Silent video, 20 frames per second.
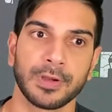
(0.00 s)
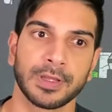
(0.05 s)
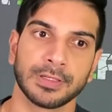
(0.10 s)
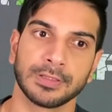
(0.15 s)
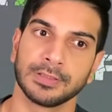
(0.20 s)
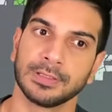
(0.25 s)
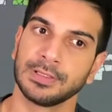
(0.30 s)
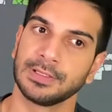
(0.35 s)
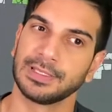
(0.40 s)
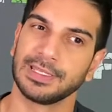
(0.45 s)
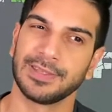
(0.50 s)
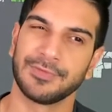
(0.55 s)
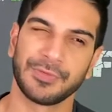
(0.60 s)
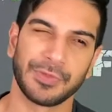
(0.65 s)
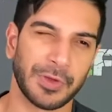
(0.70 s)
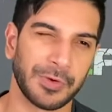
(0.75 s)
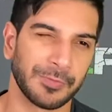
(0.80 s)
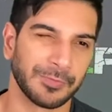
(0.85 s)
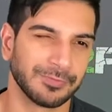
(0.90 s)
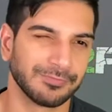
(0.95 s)
And even
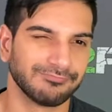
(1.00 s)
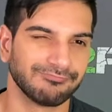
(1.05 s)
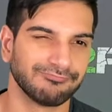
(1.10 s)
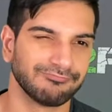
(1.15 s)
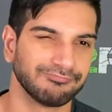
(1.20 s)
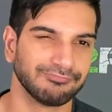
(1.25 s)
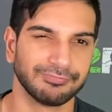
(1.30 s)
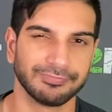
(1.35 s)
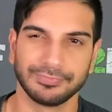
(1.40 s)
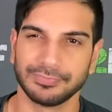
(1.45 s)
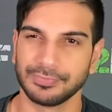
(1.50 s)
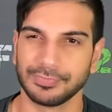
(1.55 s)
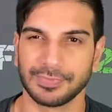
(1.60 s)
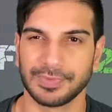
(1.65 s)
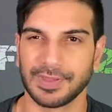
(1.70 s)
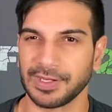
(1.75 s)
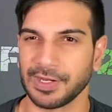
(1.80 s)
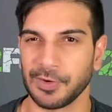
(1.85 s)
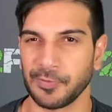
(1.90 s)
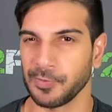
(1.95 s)
though
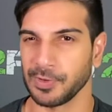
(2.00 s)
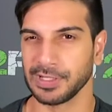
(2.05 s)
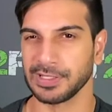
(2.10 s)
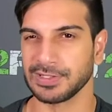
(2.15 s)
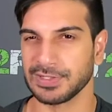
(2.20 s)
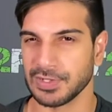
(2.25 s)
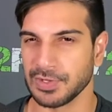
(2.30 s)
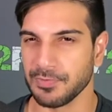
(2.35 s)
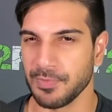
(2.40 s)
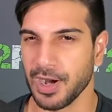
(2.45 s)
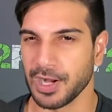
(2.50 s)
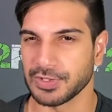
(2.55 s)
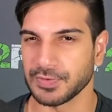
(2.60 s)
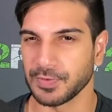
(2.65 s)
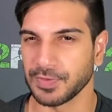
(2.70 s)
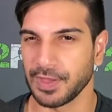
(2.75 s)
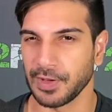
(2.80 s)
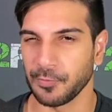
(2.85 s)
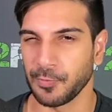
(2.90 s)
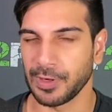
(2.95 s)
they didn't really do much
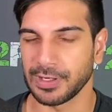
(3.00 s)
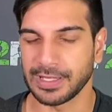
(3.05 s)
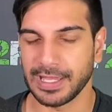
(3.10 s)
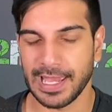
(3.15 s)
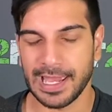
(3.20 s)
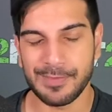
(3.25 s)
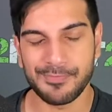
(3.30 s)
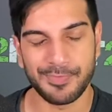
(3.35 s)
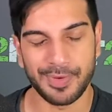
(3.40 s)
with that run game,